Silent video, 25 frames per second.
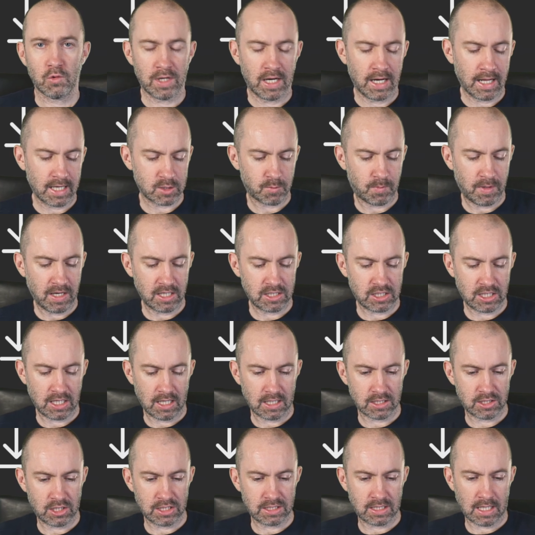So the next page
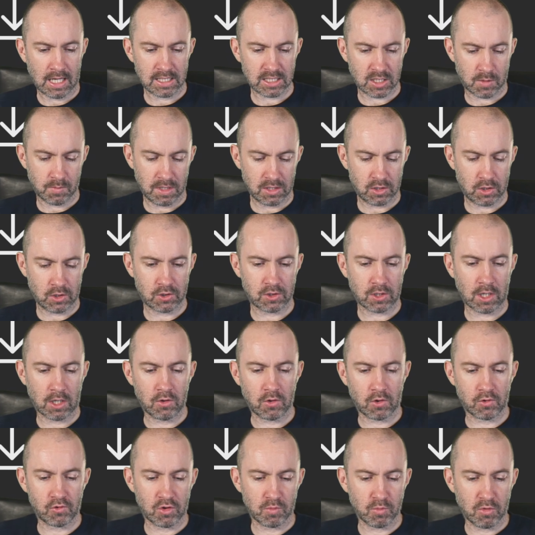here is just asking me to
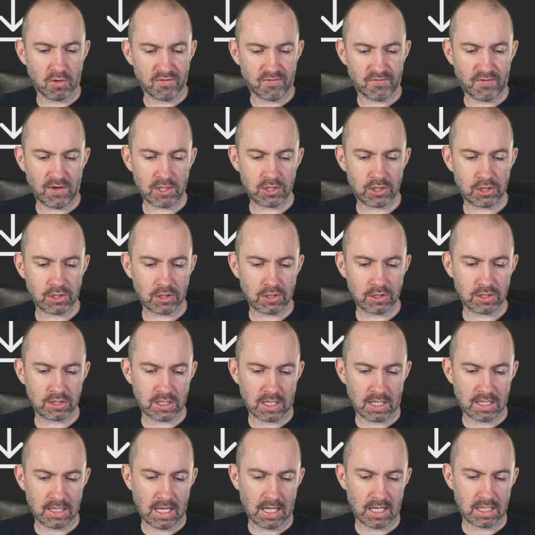turn on remote
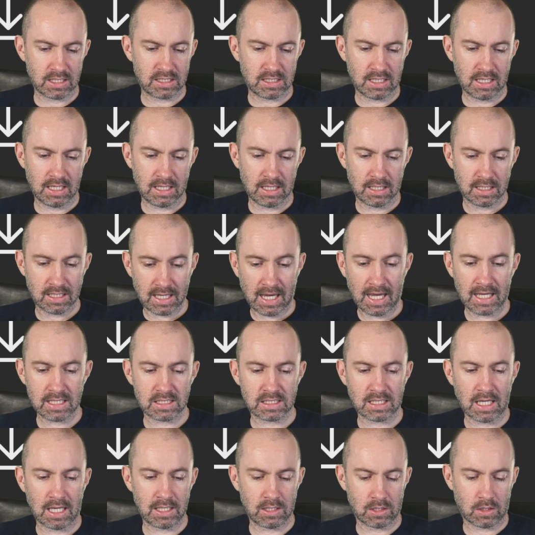features, and then it's saying
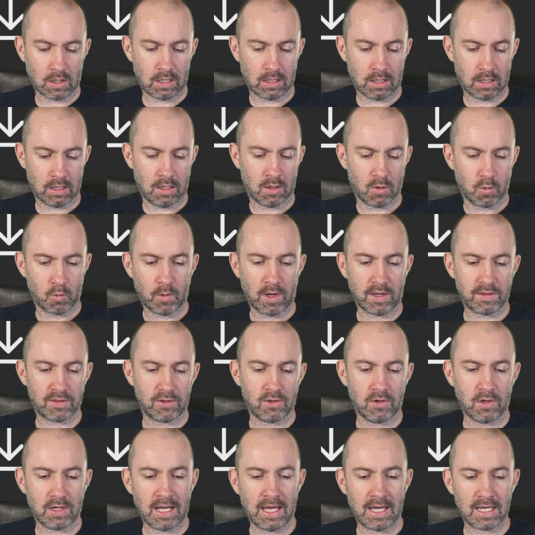get signed in
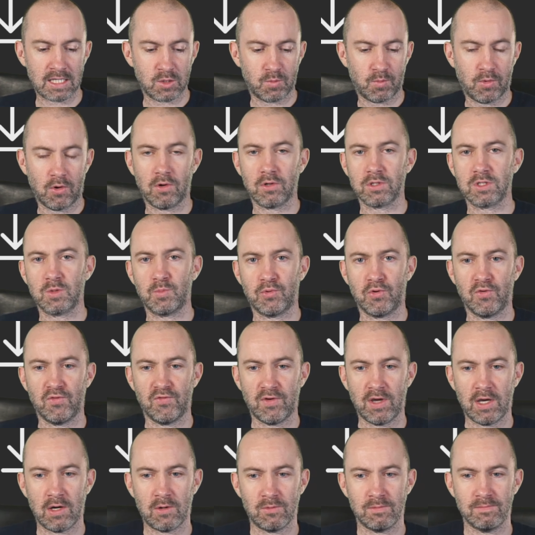with your Xbox
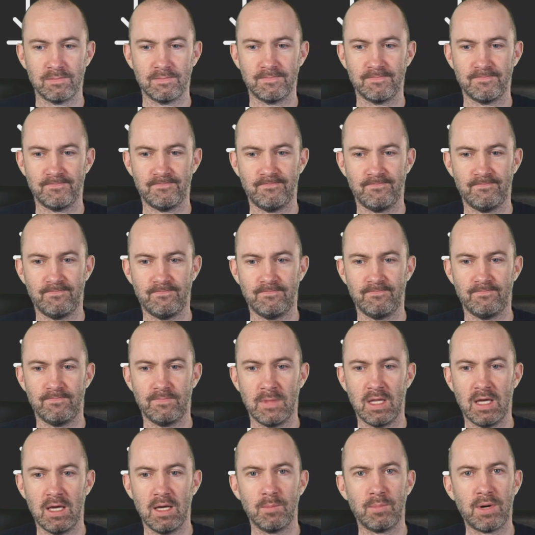profile.
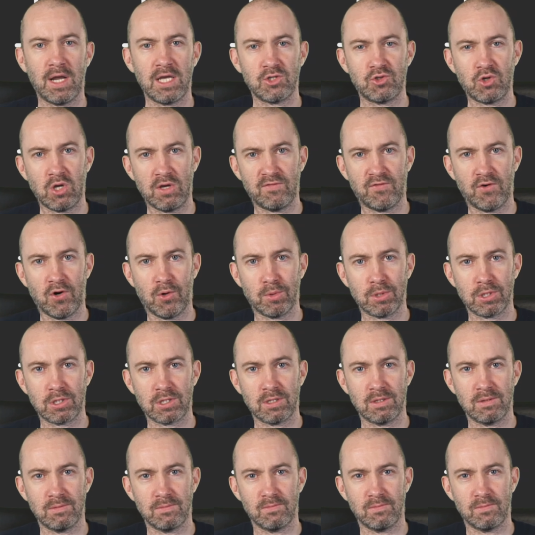Pretty
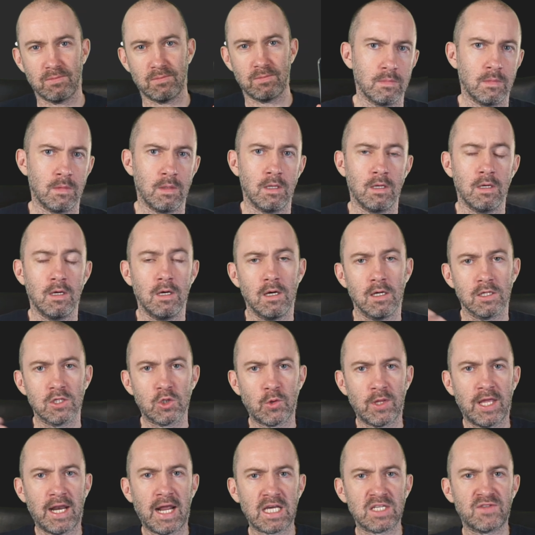straightforward.
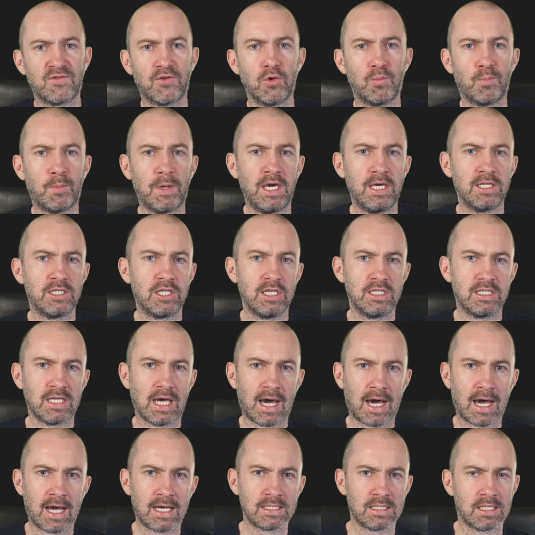So in the next few
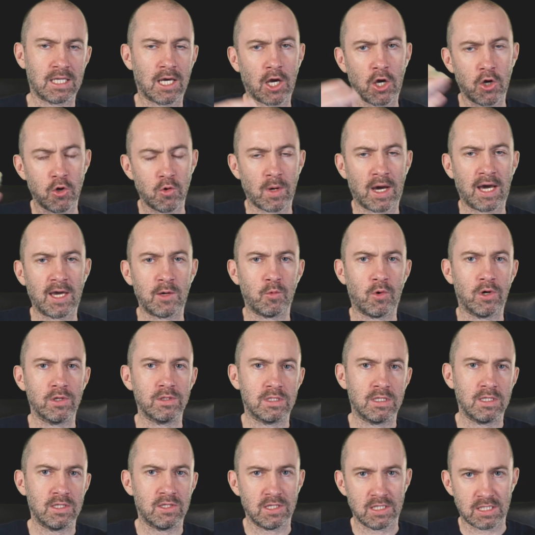pages, it asked how I
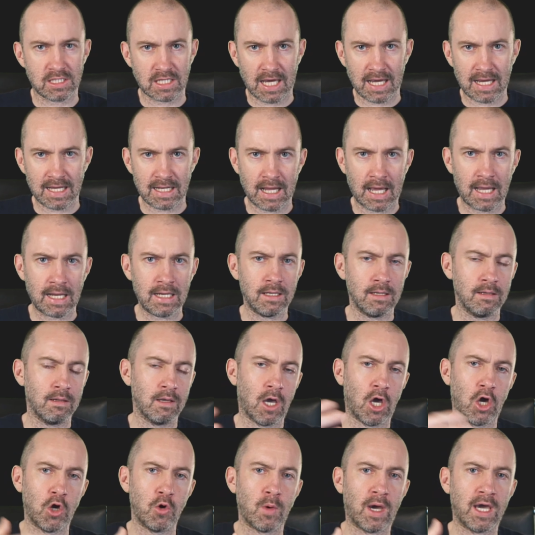wanted to sign
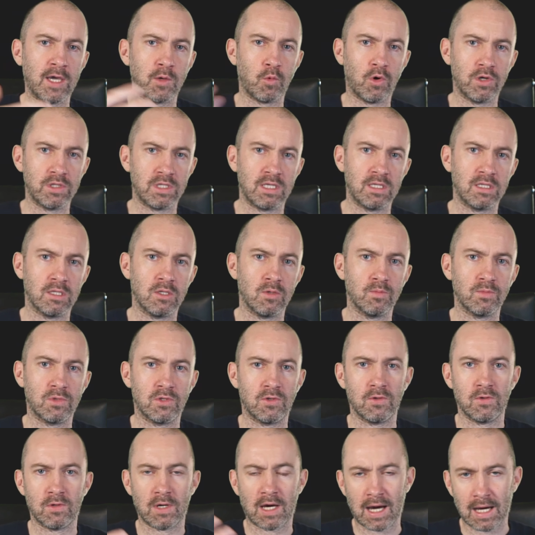in, how I wanted
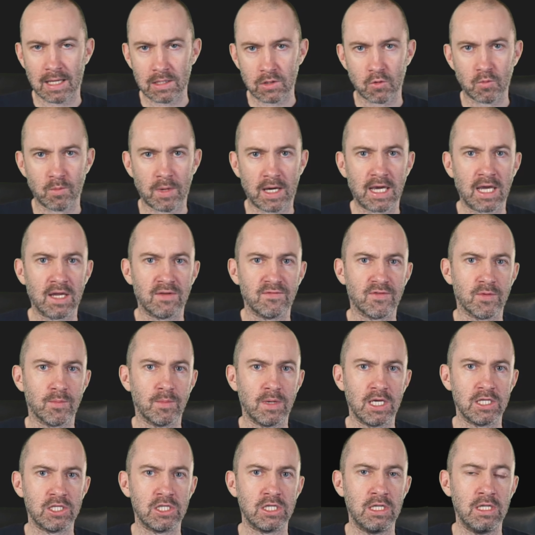them to handle my
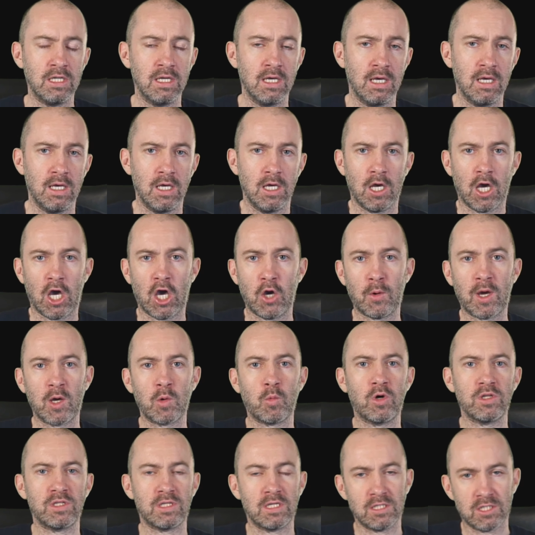information, how
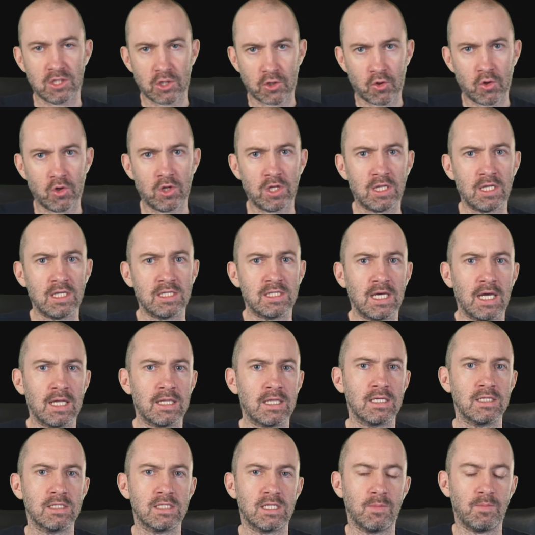I wanted security
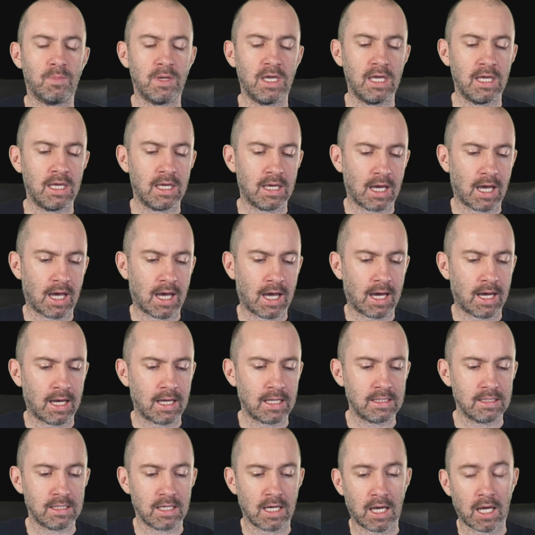settings to be,
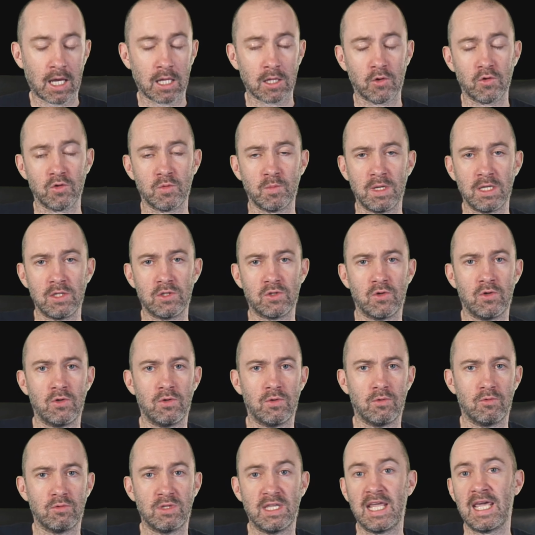and it allowed me
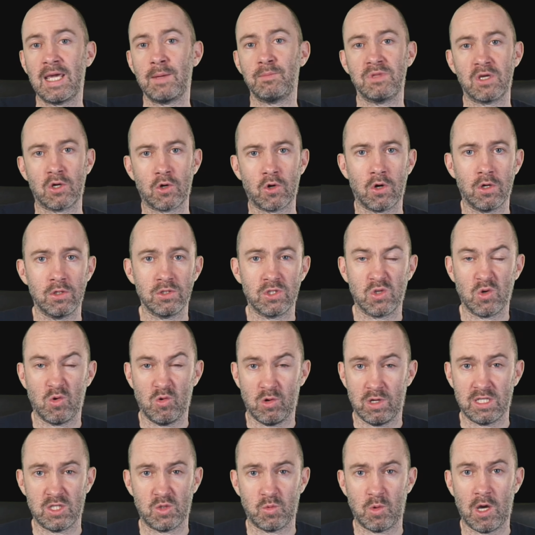to name the
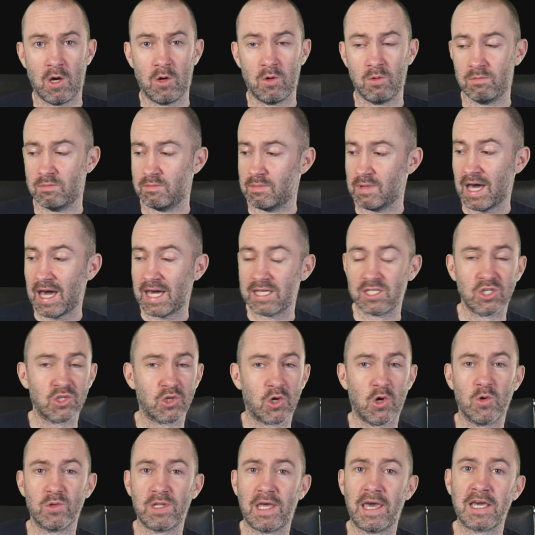console as well. I
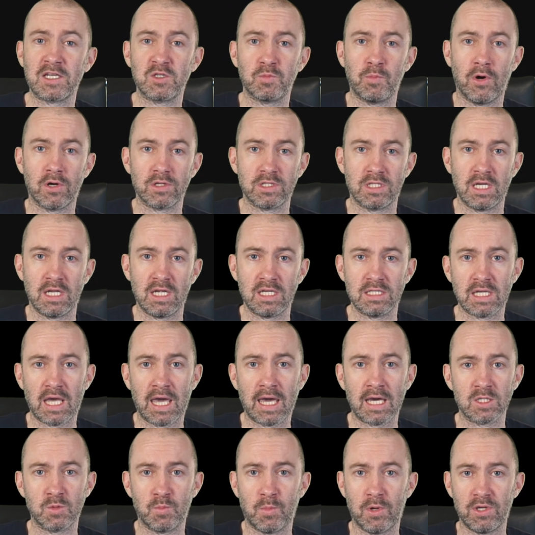just called it Xbox Series
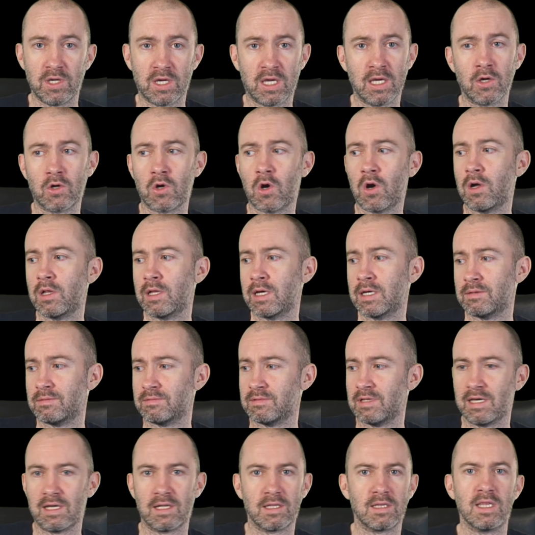X, but you can call
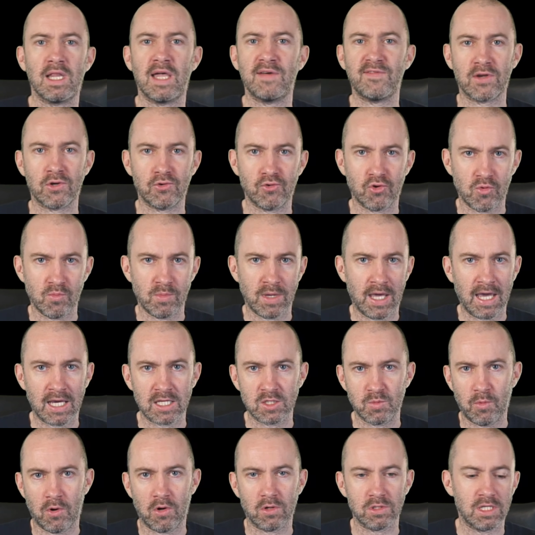it like living room
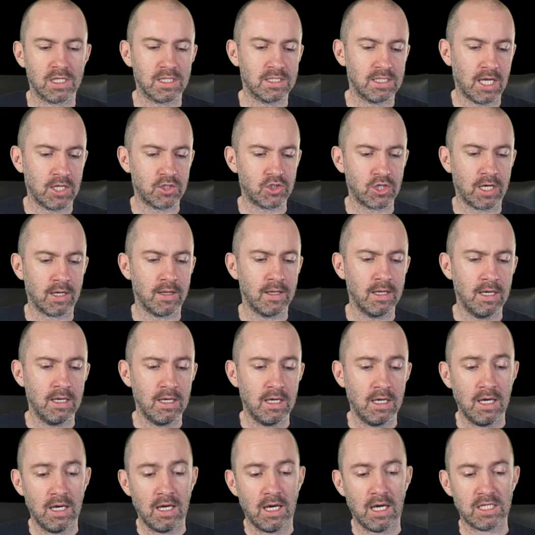Xbox, etc.
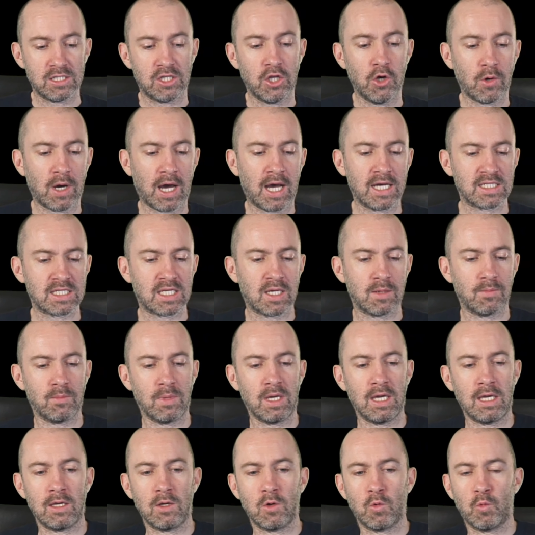It's now
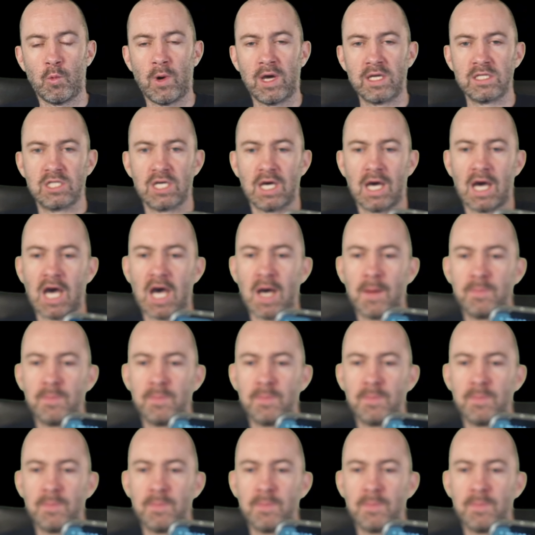asking me which